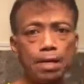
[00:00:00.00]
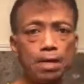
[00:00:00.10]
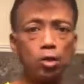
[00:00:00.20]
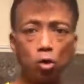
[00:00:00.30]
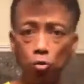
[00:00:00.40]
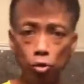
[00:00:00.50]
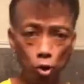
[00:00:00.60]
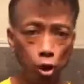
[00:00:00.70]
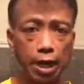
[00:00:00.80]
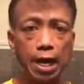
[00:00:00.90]
So
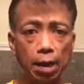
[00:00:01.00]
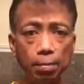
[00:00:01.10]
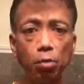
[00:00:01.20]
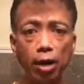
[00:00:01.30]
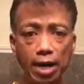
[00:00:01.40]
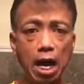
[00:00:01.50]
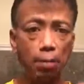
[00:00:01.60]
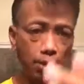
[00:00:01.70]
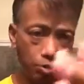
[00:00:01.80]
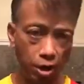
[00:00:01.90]
you can help me right now
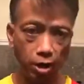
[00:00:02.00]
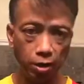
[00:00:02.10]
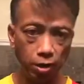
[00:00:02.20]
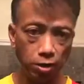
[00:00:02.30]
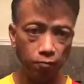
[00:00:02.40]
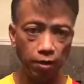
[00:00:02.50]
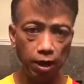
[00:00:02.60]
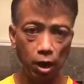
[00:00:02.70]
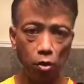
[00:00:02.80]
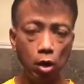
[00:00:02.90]
by sharing this
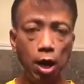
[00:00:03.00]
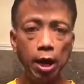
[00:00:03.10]
video.